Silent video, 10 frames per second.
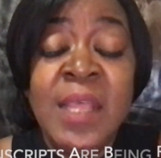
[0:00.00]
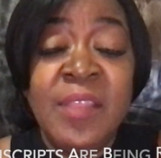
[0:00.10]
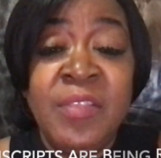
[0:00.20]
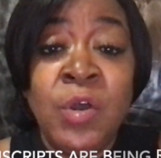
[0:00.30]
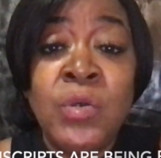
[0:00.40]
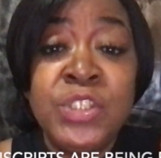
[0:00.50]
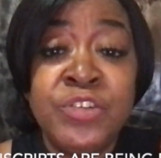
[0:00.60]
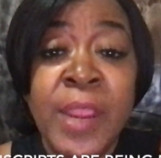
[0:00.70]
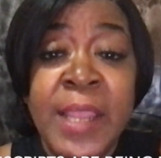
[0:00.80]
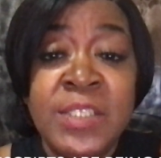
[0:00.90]
that those
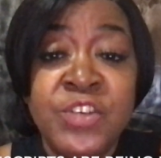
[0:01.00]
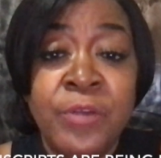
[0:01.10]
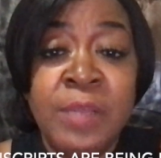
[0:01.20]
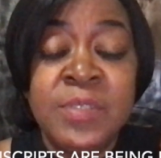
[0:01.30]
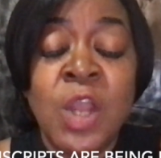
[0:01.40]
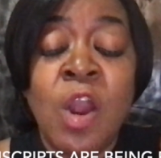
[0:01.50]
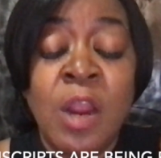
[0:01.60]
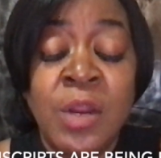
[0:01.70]
transcripts are